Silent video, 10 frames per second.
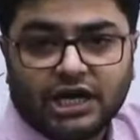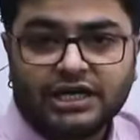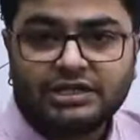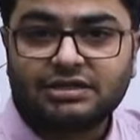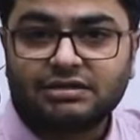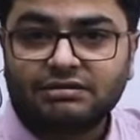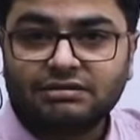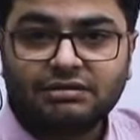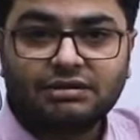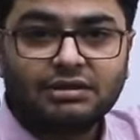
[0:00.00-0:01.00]
theories,
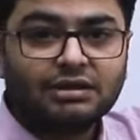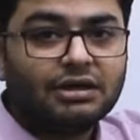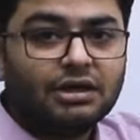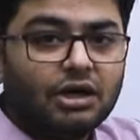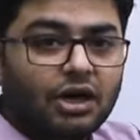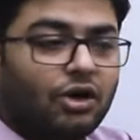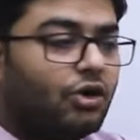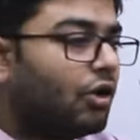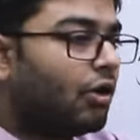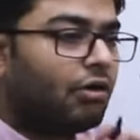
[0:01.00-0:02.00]

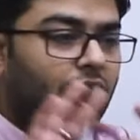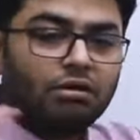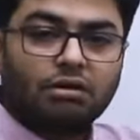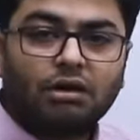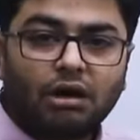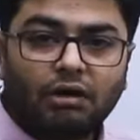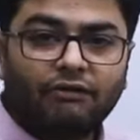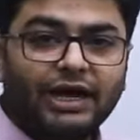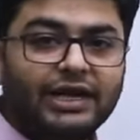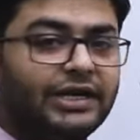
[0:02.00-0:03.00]
no
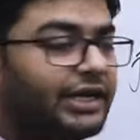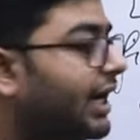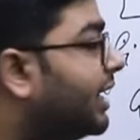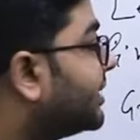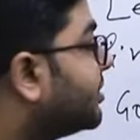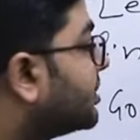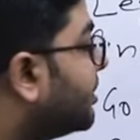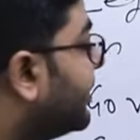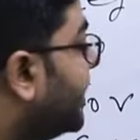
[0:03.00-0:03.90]
very detailed exhaustive